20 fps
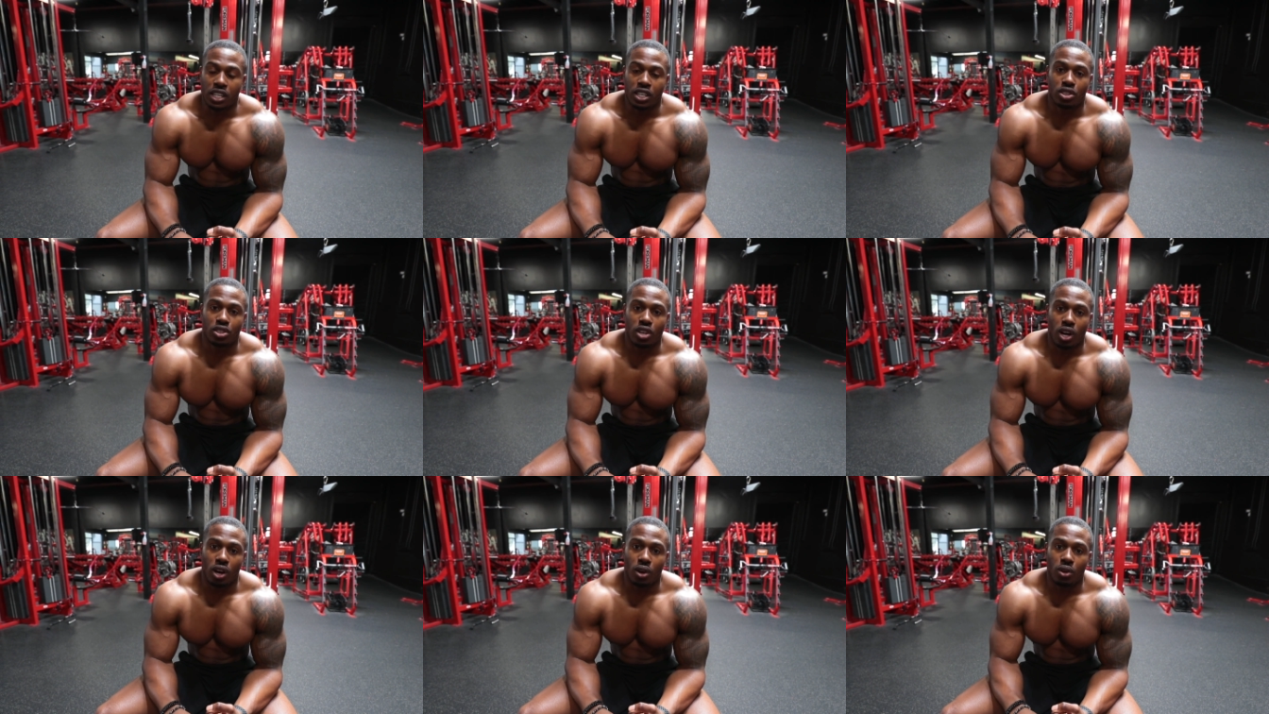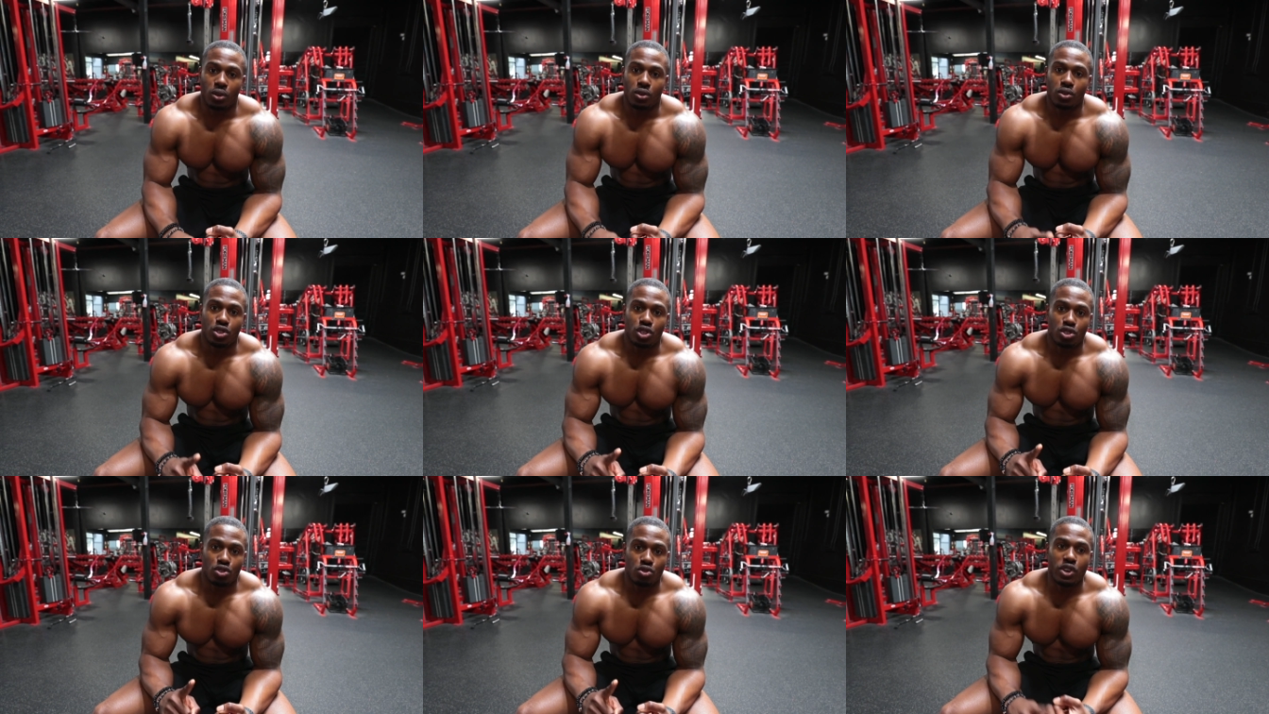So
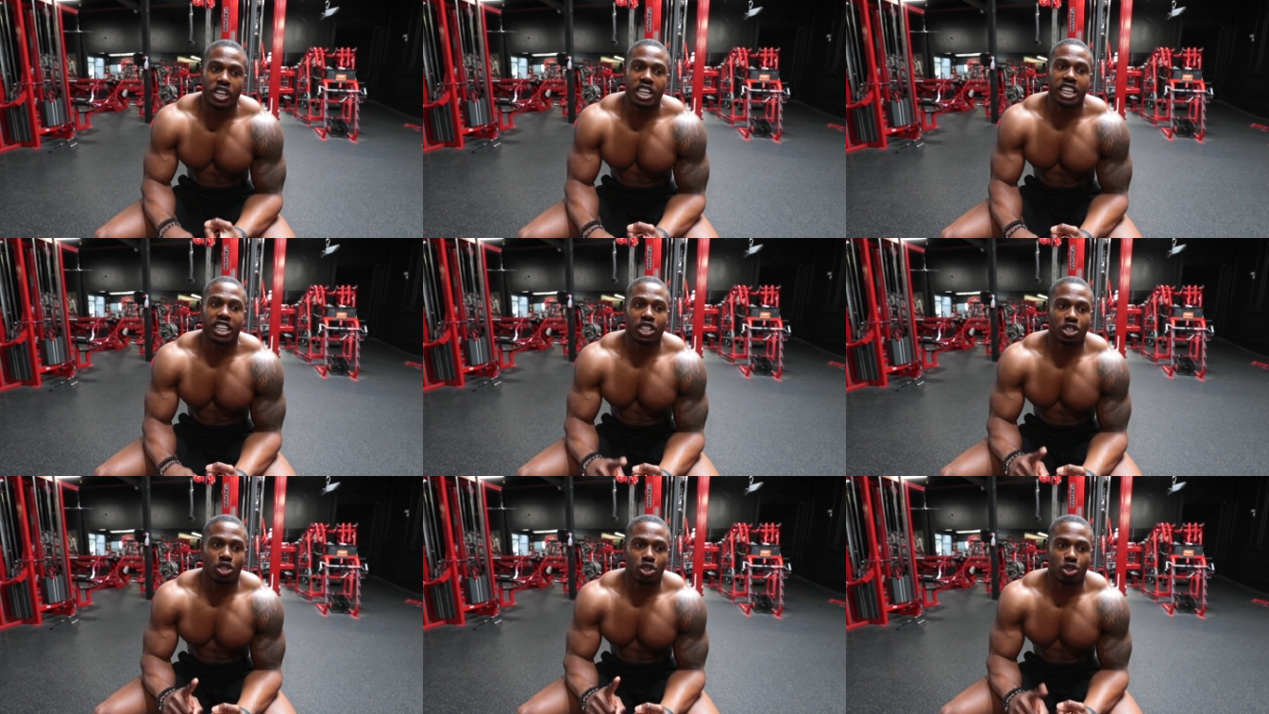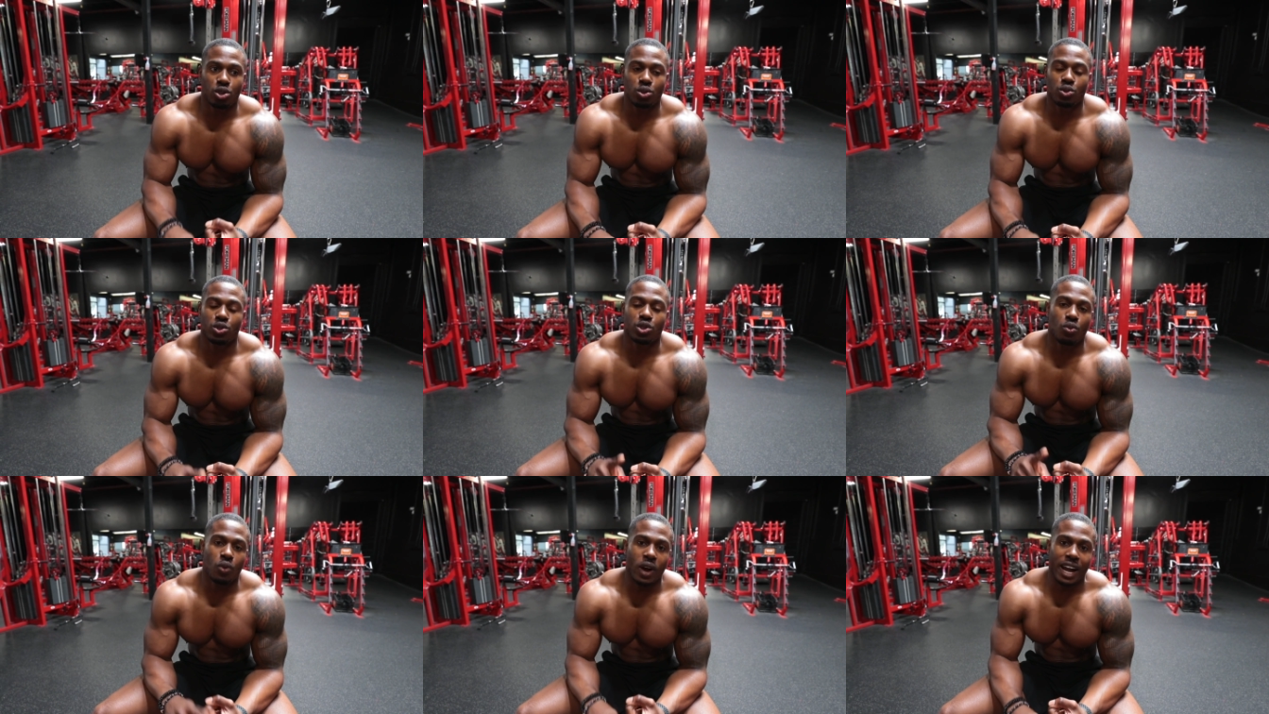you really need to
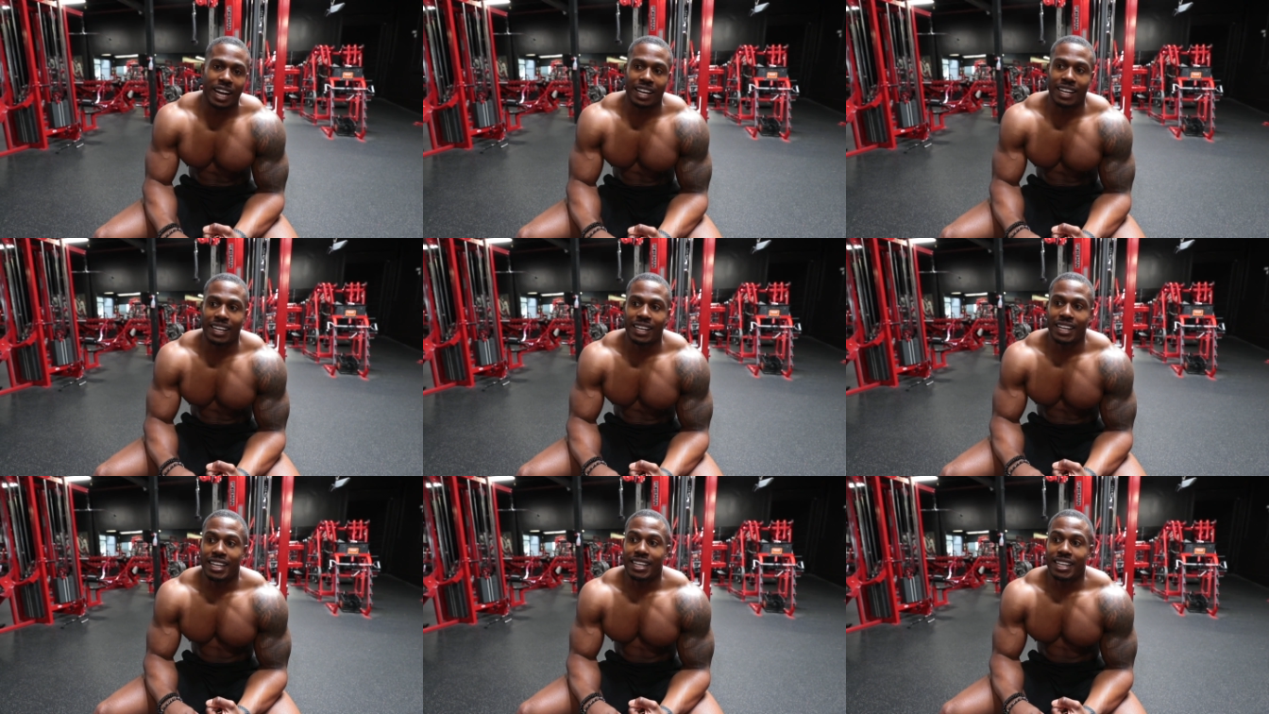choose the weight